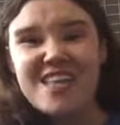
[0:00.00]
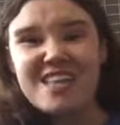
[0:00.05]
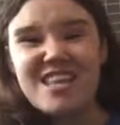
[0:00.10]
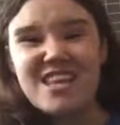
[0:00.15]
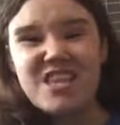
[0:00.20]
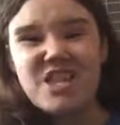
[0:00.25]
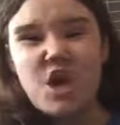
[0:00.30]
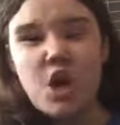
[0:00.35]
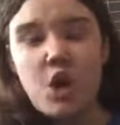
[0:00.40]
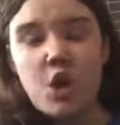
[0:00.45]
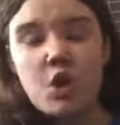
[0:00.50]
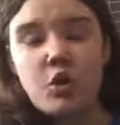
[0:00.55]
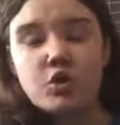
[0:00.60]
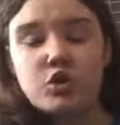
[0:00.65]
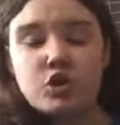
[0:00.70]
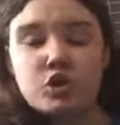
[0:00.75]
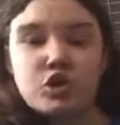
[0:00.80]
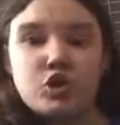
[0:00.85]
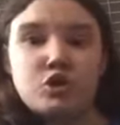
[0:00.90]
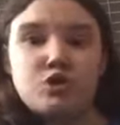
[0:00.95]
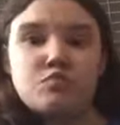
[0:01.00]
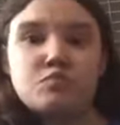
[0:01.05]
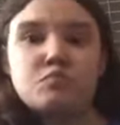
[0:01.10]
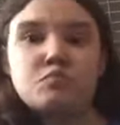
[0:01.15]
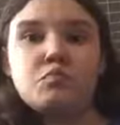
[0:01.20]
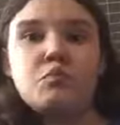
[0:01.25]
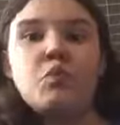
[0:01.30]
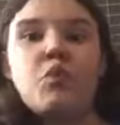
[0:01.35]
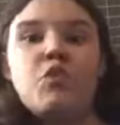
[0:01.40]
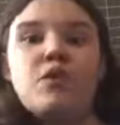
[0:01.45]
you know, just
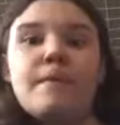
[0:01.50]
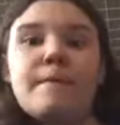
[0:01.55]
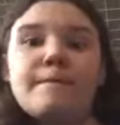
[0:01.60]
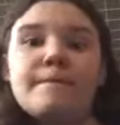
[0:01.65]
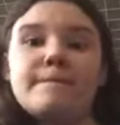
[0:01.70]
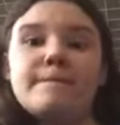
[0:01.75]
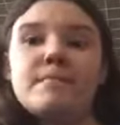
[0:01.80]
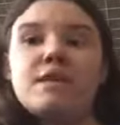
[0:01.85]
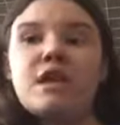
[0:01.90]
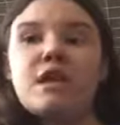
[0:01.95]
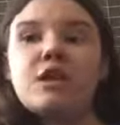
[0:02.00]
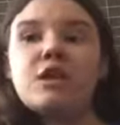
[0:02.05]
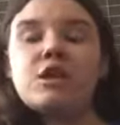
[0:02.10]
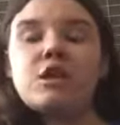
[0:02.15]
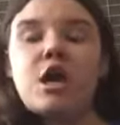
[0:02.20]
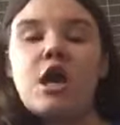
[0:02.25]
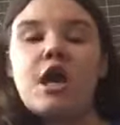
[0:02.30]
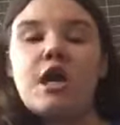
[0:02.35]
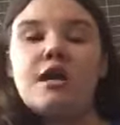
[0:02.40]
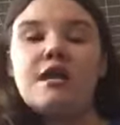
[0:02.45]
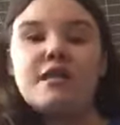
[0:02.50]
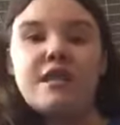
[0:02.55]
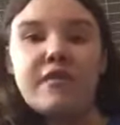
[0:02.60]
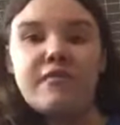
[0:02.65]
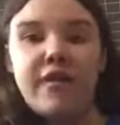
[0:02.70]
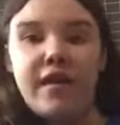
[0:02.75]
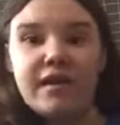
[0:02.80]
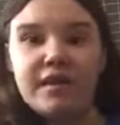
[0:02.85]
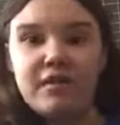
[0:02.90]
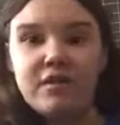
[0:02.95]
next day, they
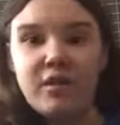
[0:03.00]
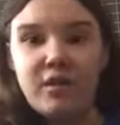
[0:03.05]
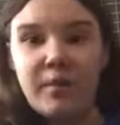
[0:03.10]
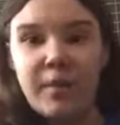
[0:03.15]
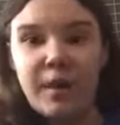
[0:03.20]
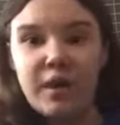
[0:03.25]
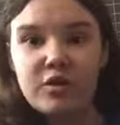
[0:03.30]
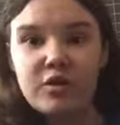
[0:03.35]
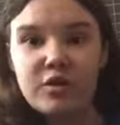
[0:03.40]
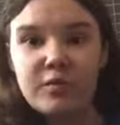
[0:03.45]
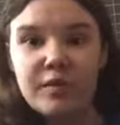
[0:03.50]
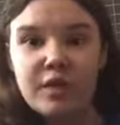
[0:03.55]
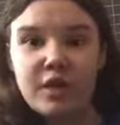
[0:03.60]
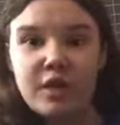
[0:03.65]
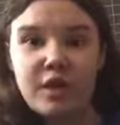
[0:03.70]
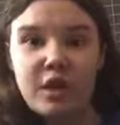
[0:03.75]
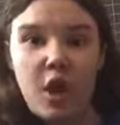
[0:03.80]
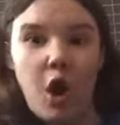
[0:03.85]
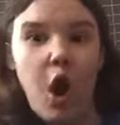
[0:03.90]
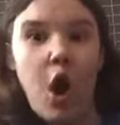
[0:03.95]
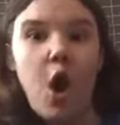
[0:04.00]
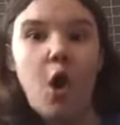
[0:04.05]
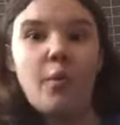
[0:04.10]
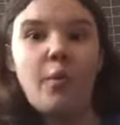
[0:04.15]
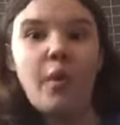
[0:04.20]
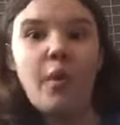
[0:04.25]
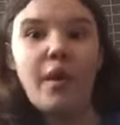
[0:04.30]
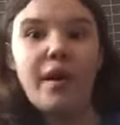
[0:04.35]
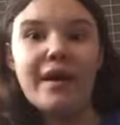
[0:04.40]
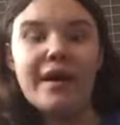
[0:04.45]
find out their parents are missing. Oh,
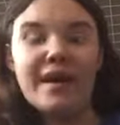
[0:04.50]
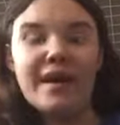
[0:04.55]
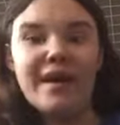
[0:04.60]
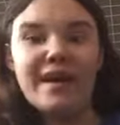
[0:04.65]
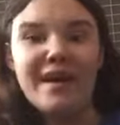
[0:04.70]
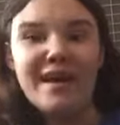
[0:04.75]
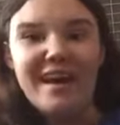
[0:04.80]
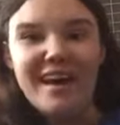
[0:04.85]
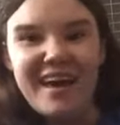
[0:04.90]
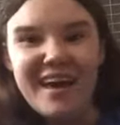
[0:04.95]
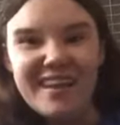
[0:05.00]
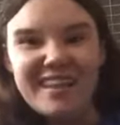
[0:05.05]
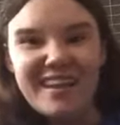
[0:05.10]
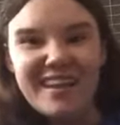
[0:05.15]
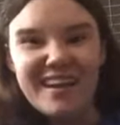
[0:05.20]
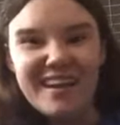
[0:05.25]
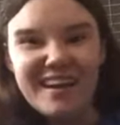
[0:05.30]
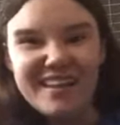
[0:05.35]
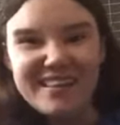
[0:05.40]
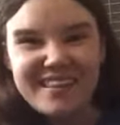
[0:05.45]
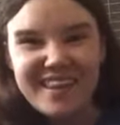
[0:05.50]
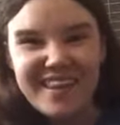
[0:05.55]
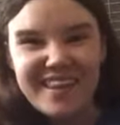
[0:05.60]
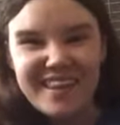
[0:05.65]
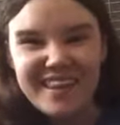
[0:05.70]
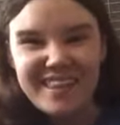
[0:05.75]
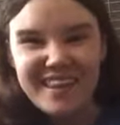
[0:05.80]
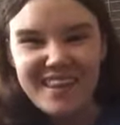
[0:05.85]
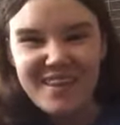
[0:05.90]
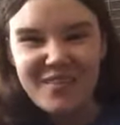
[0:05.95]
boy. And they all say
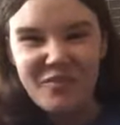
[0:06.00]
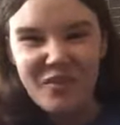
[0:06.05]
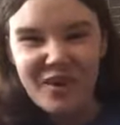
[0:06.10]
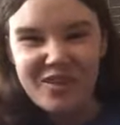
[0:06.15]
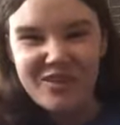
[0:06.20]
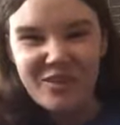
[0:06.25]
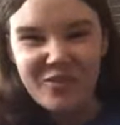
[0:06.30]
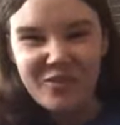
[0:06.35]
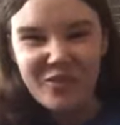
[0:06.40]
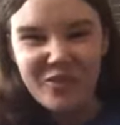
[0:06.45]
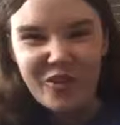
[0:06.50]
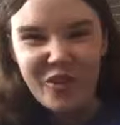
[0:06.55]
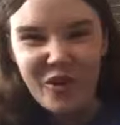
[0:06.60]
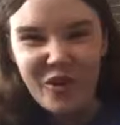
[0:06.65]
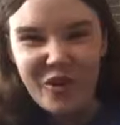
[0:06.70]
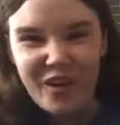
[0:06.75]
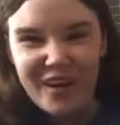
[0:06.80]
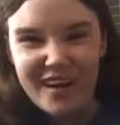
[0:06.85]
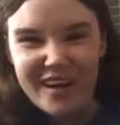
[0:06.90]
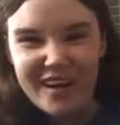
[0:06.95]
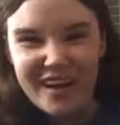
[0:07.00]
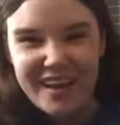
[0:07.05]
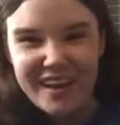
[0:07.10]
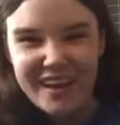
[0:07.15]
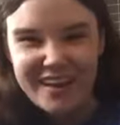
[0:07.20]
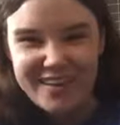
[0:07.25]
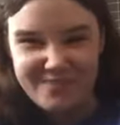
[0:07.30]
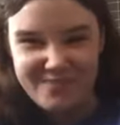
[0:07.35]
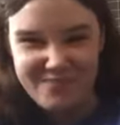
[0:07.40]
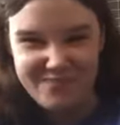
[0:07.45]
that they went to Florida.
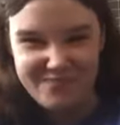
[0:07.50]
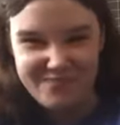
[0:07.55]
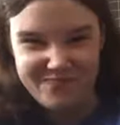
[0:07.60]
Like,